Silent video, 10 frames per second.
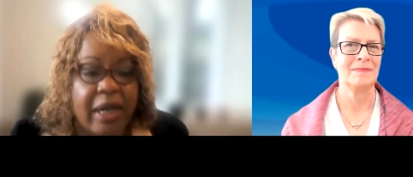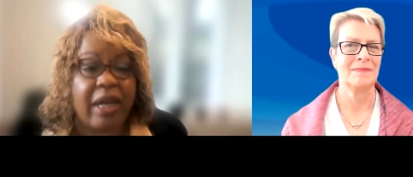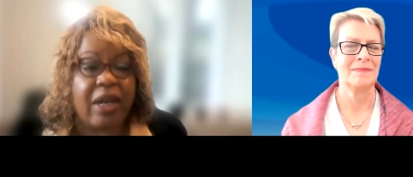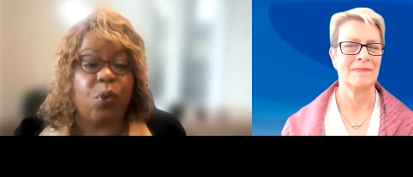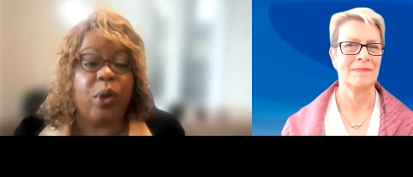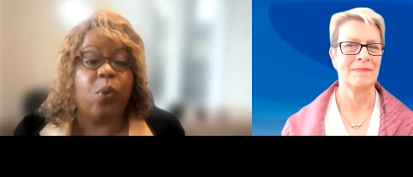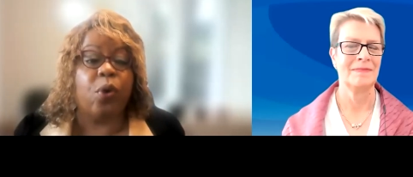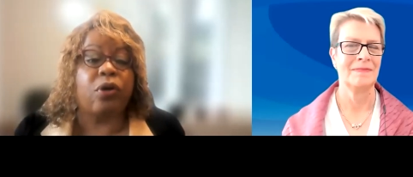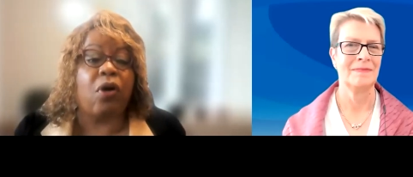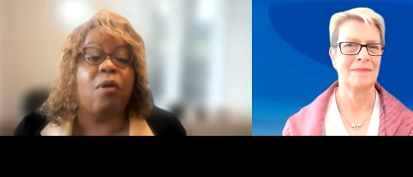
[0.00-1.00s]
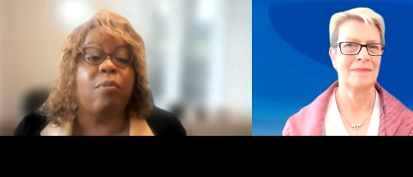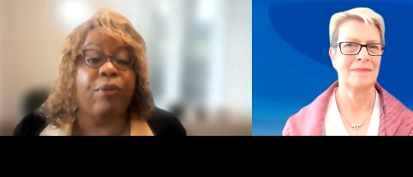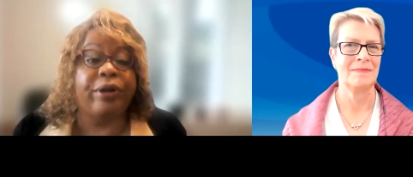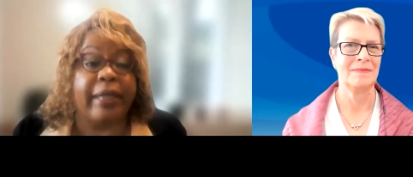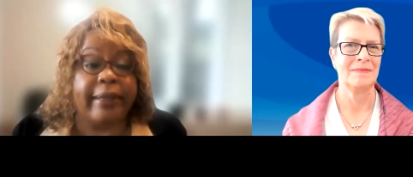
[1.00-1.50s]
Speaker 1: if we weren't all
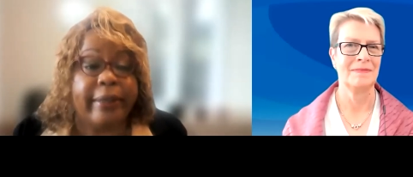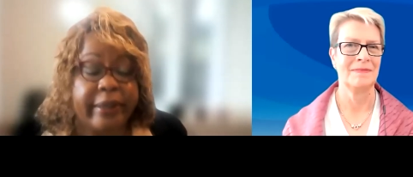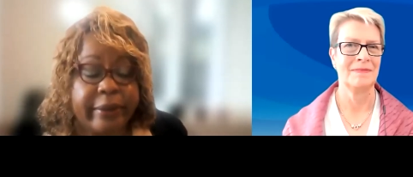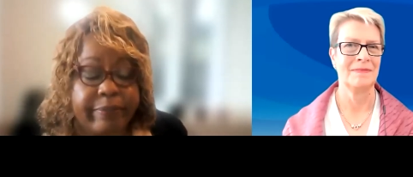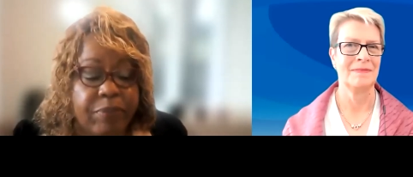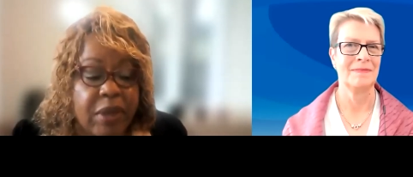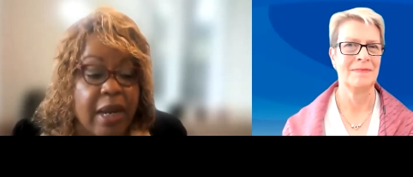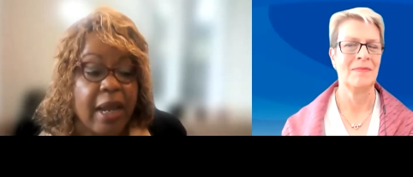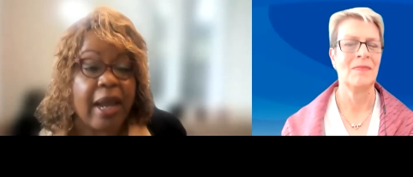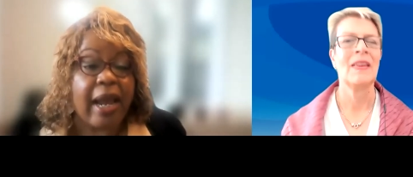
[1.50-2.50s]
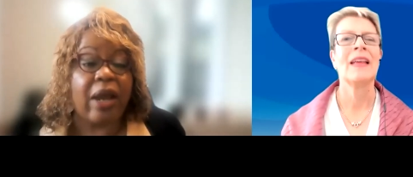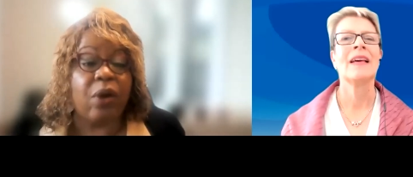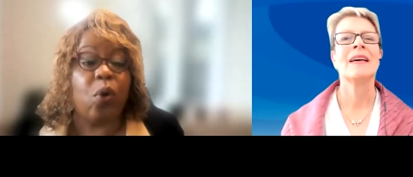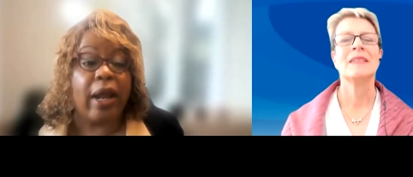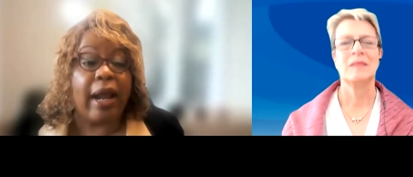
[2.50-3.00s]
brilliant.
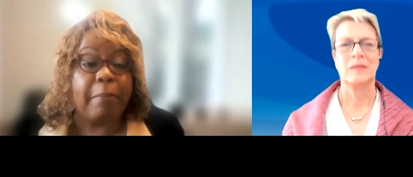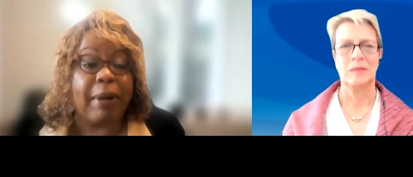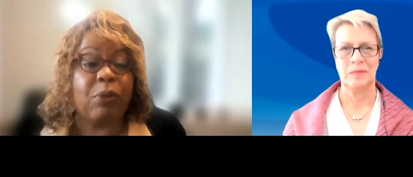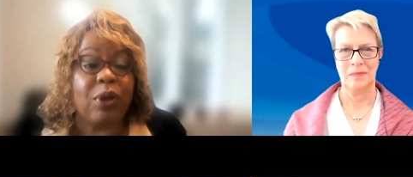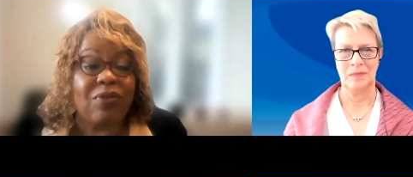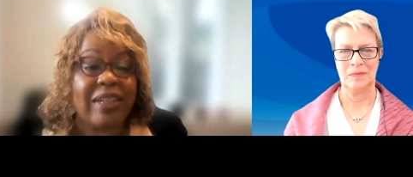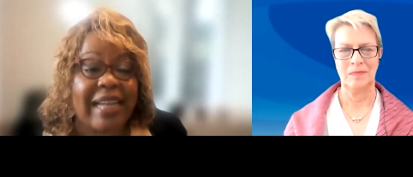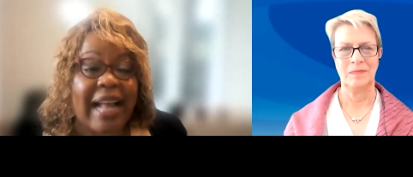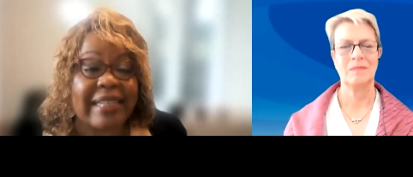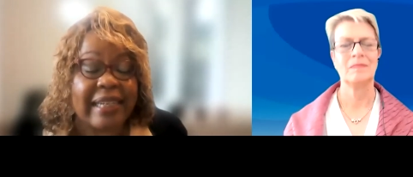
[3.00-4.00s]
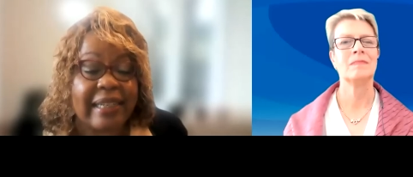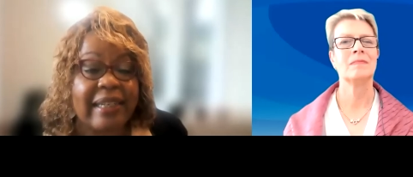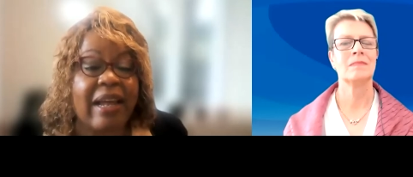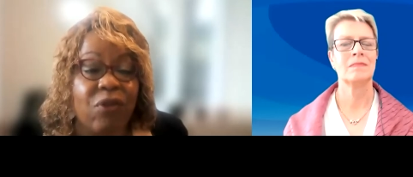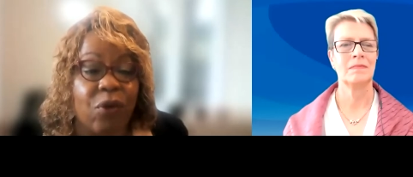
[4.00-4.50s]
And but we've got to
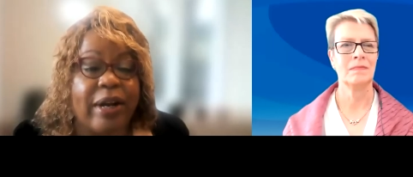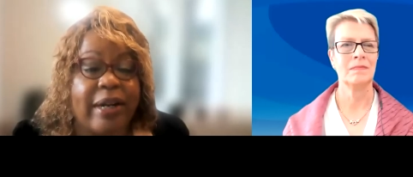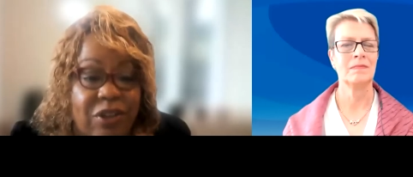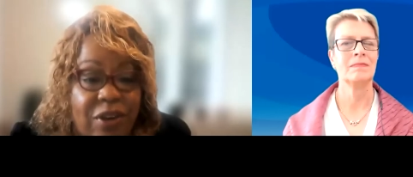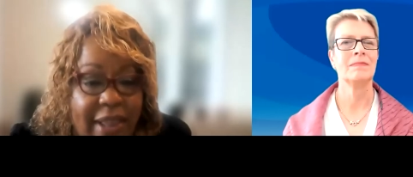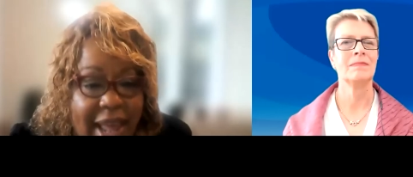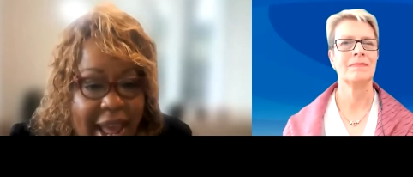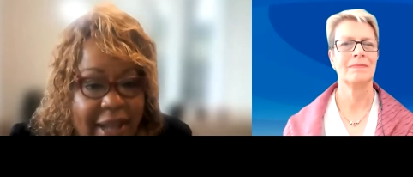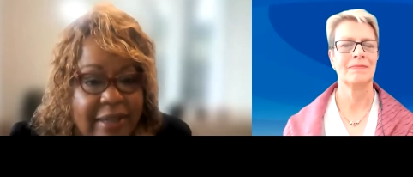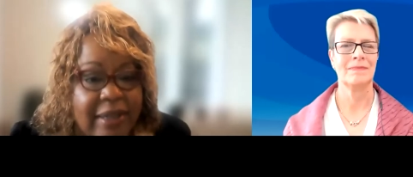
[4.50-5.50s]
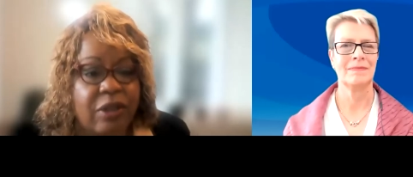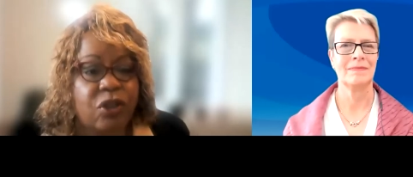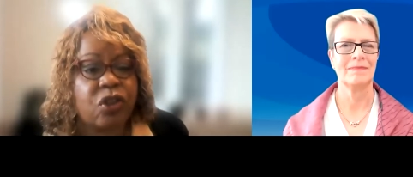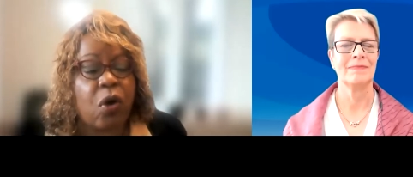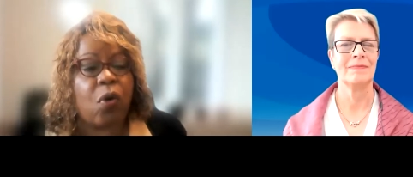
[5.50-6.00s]
leverage that.
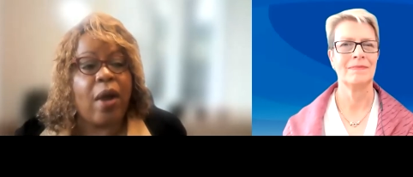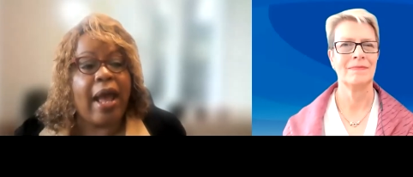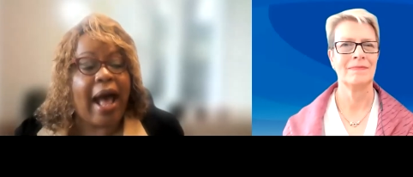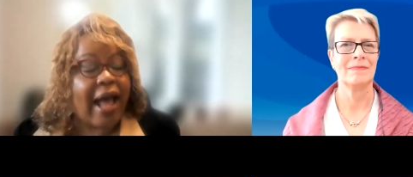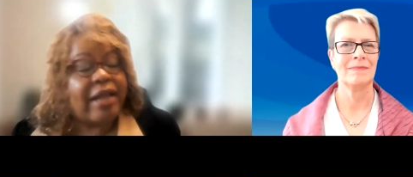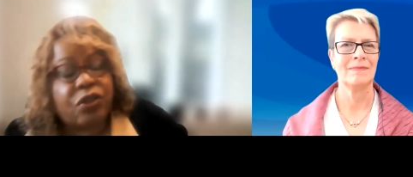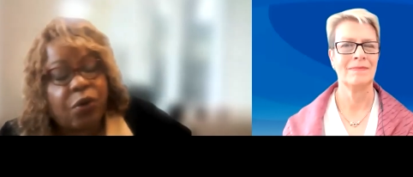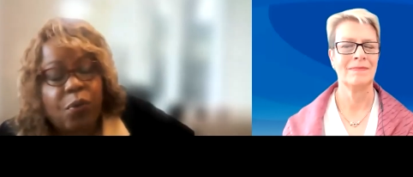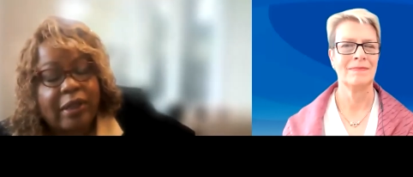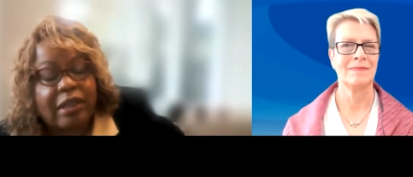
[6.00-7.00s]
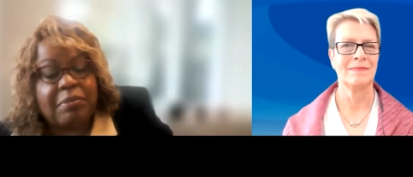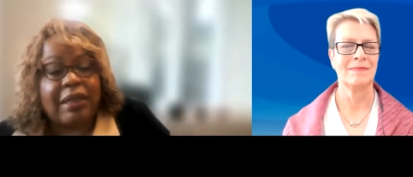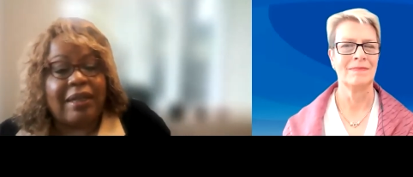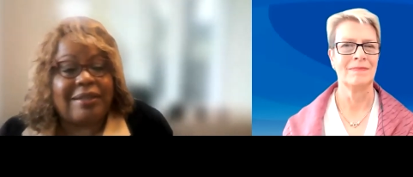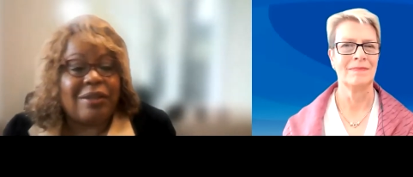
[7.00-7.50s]
So I do want them to
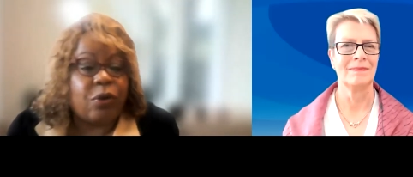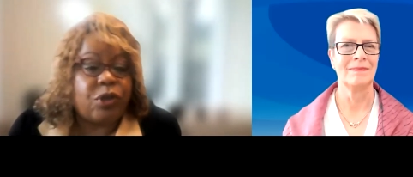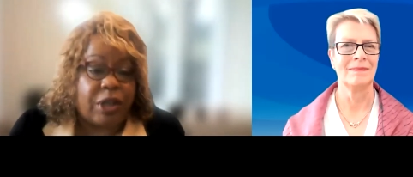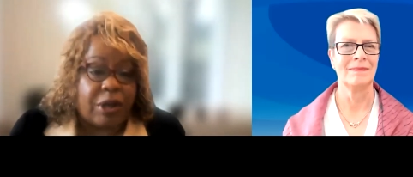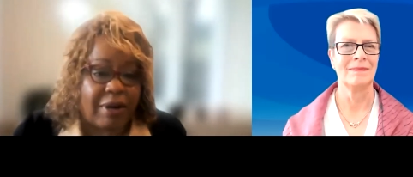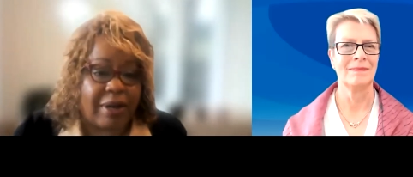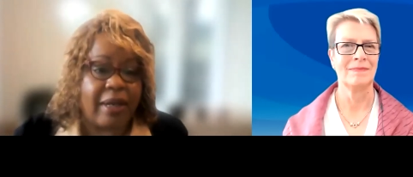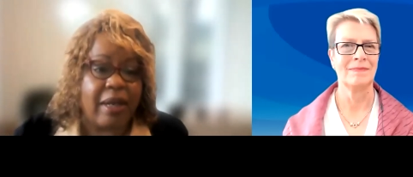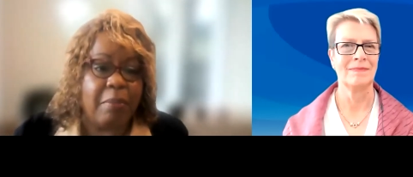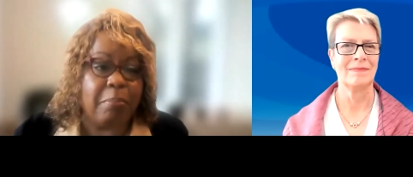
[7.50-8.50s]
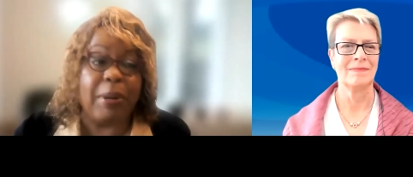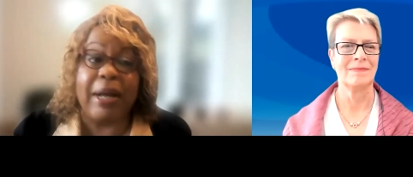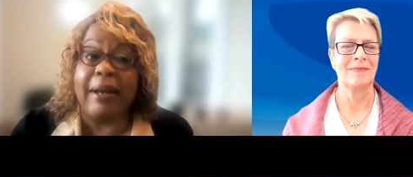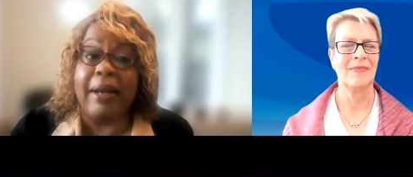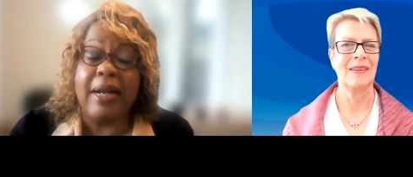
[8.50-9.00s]
get to know Sharon,
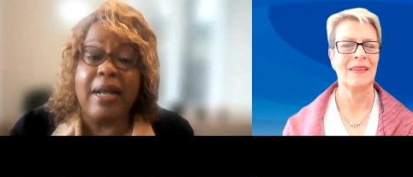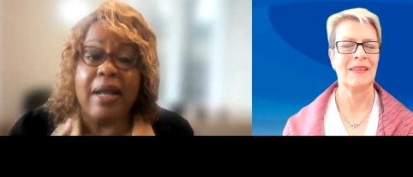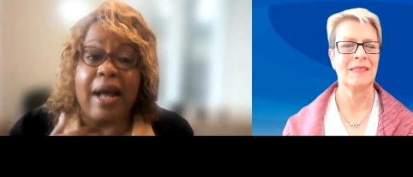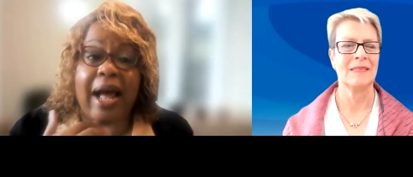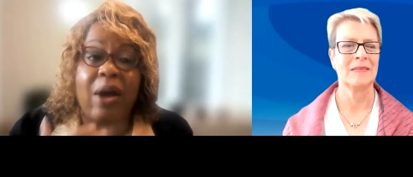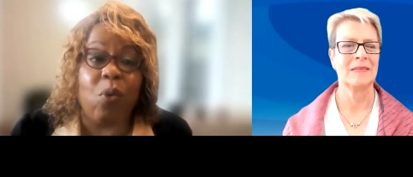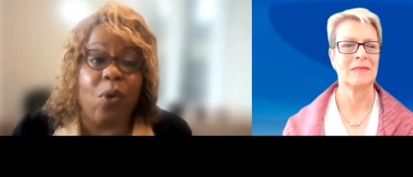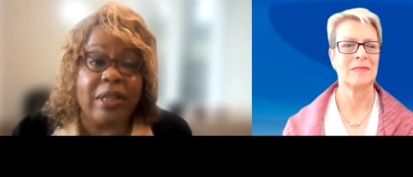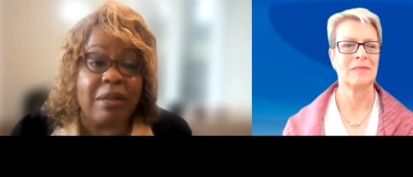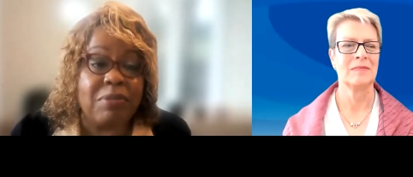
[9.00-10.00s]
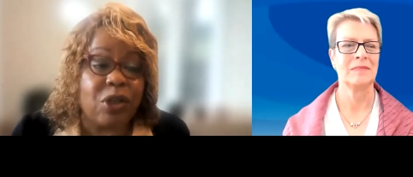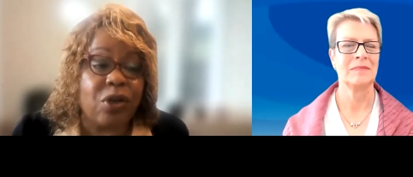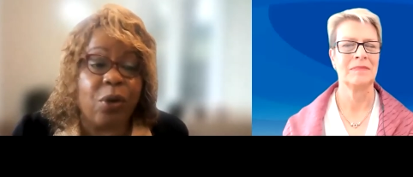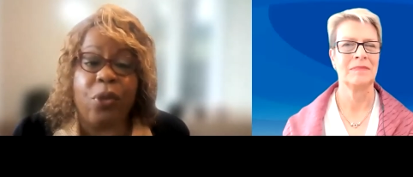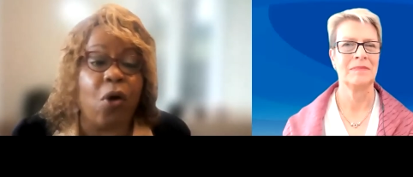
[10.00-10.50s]
but I want them to
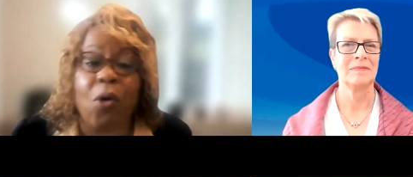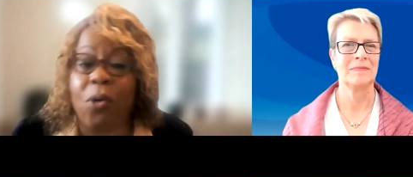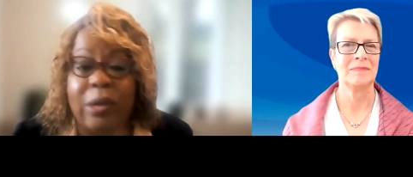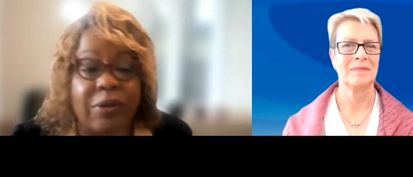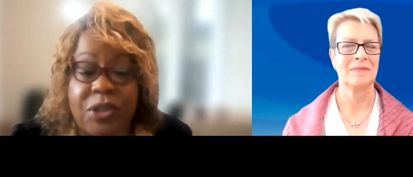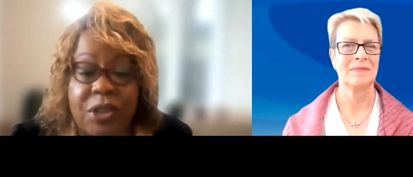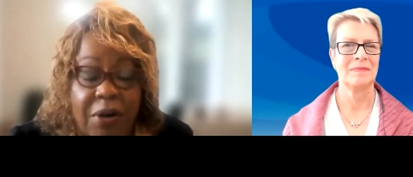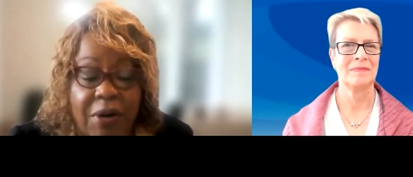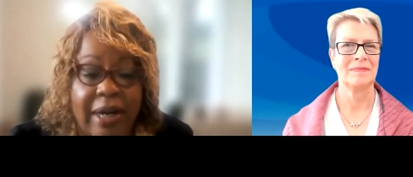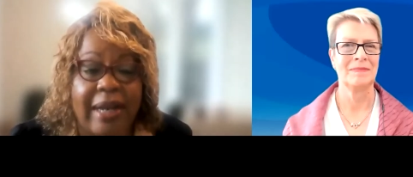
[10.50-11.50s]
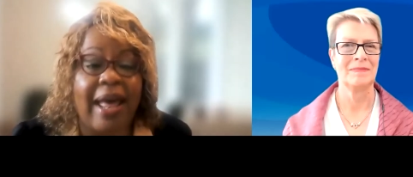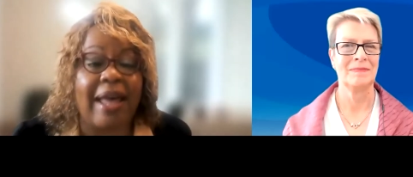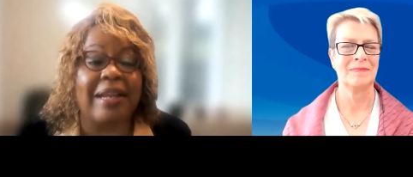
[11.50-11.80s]
know the whole of Sharon and not